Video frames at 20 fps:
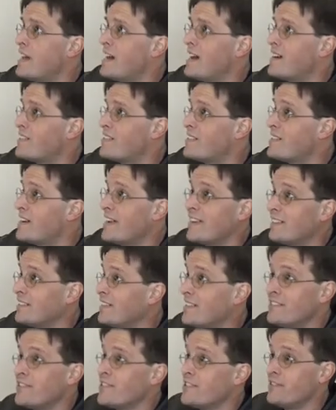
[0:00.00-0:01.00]
Alright,
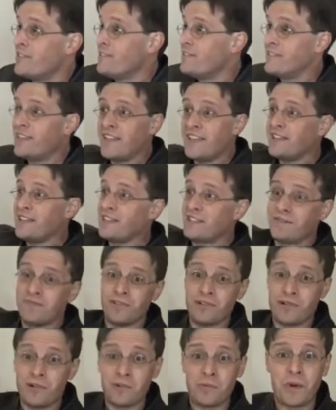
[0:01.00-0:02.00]
I'll entertain this
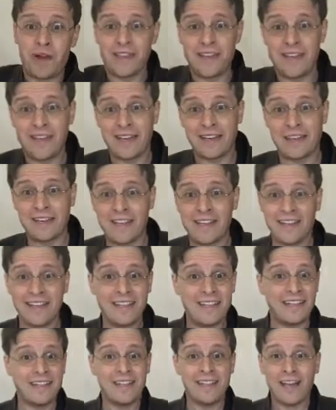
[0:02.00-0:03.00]
viewer, why the heck not?
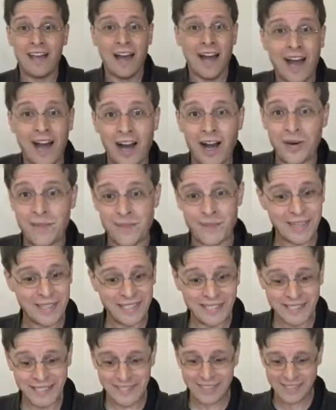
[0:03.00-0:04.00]

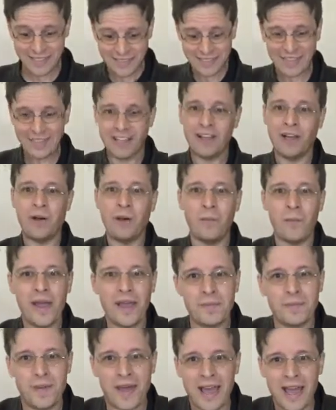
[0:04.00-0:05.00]
A
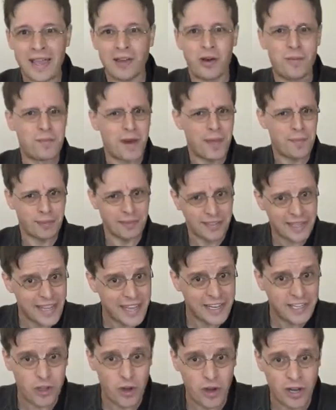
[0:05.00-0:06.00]
while back on my
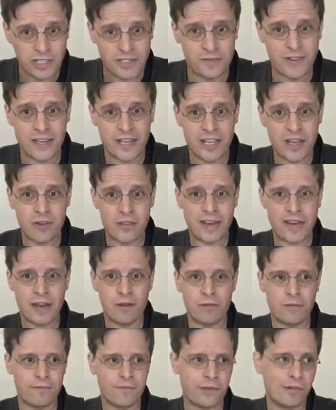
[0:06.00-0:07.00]
Plague Dogs video that I
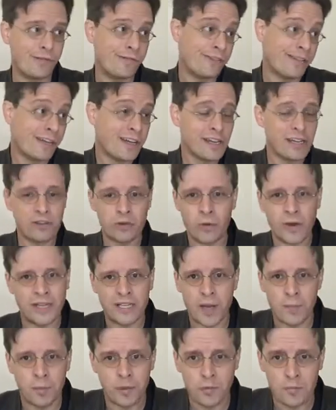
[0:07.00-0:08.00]
reviewed quite a
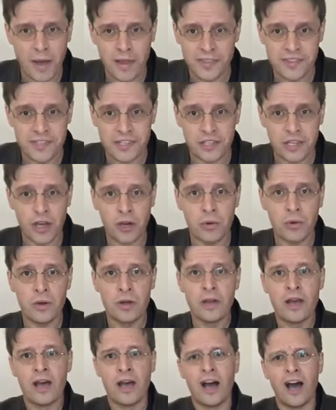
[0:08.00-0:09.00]
couple of months ago,
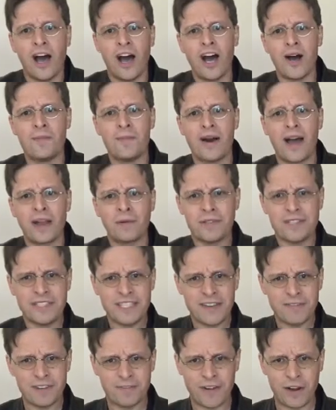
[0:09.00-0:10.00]
I
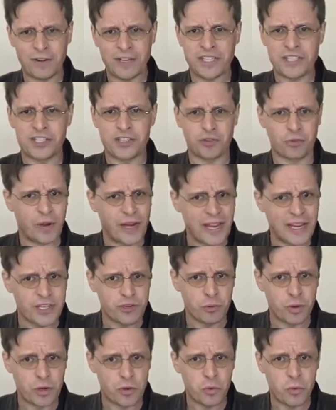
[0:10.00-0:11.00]
received a very
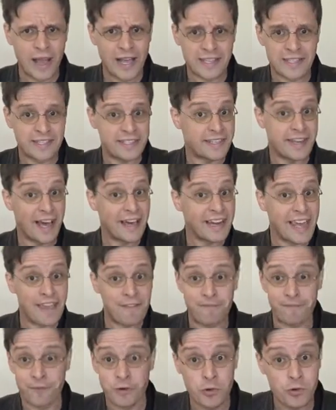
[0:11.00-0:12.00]
strange request, not a
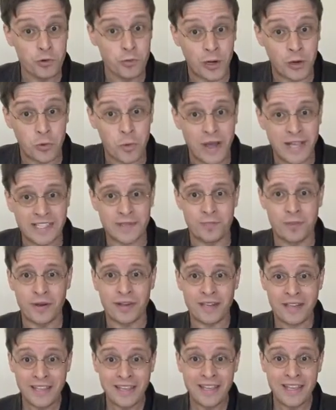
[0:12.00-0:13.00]
food request,
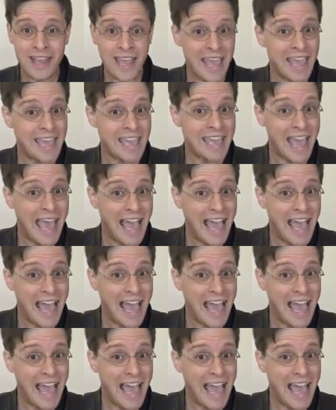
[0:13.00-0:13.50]
but a